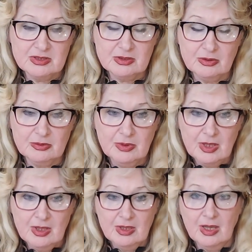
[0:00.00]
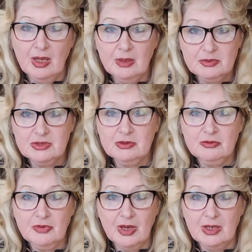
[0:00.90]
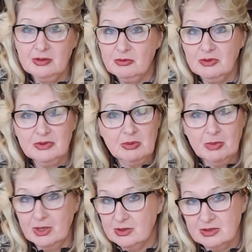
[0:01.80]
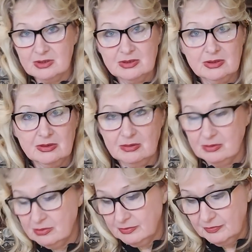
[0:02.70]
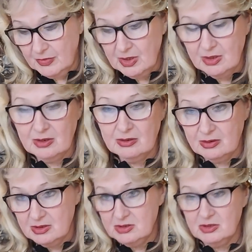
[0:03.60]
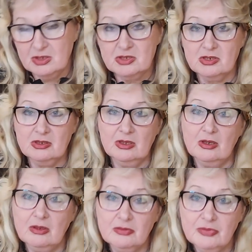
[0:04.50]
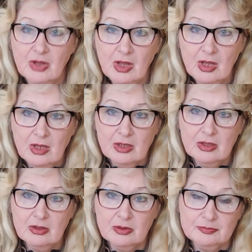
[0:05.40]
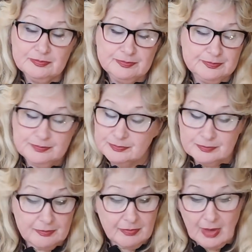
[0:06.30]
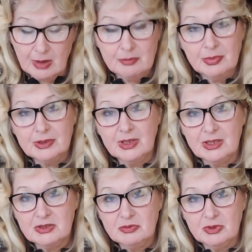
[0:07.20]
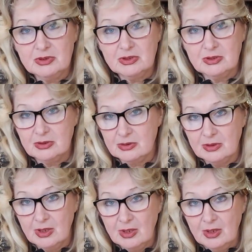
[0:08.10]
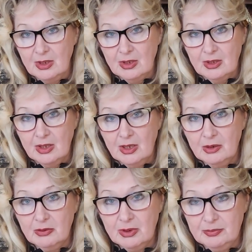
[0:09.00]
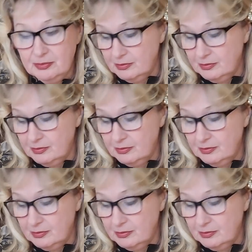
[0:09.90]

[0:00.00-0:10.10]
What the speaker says: So I'm still fine with the masks, the restriction of, you know, but that's what our